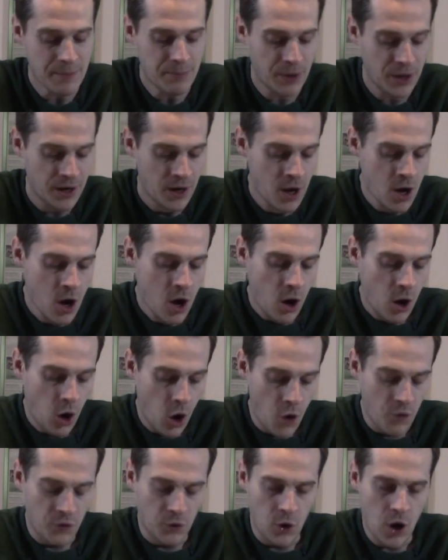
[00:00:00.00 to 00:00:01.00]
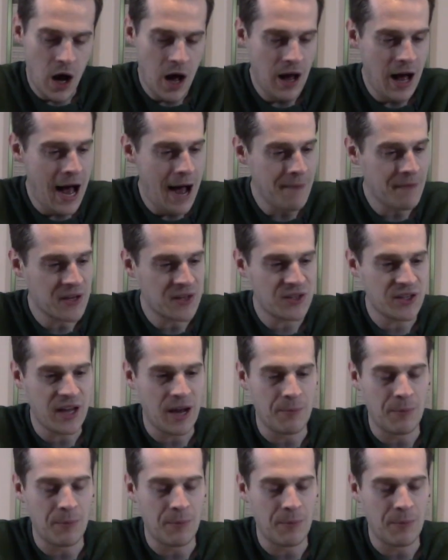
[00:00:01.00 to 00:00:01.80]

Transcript: But overall, obviously,